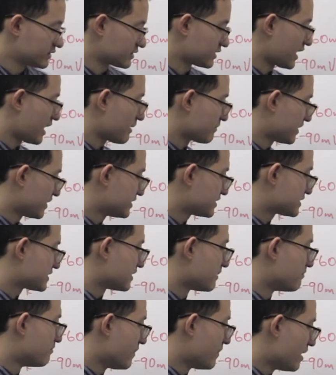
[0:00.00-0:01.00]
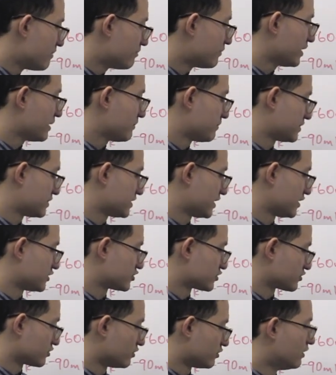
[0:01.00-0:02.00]
So that means the membrane
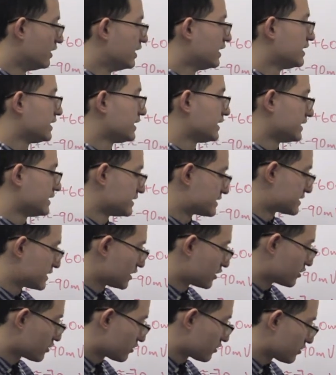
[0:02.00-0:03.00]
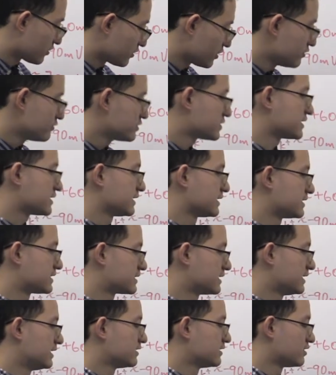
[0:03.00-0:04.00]
potential is
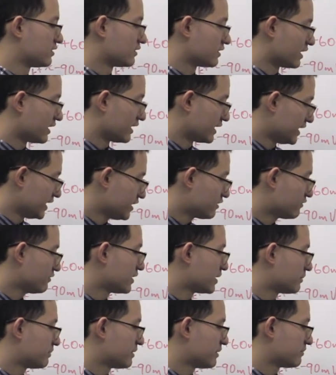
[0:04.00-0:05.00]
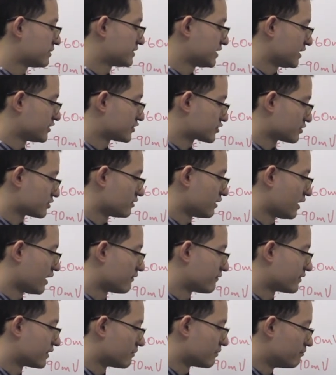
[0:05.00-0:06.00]
closest to the equilibrium potential
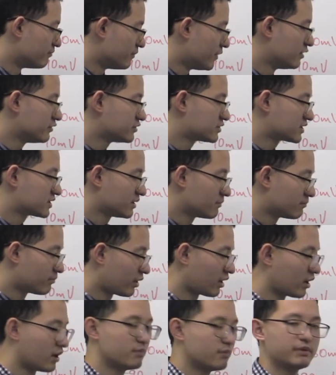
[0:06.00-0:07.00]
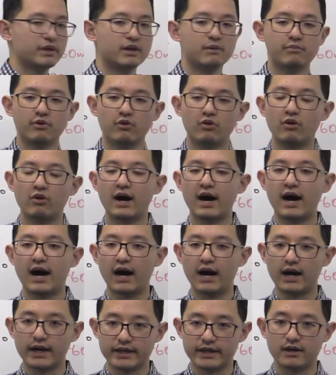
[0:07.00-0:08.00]
of the most permeable
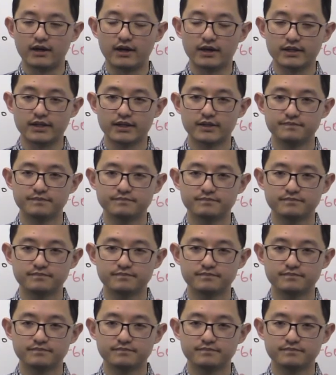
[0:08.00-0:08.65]
ion.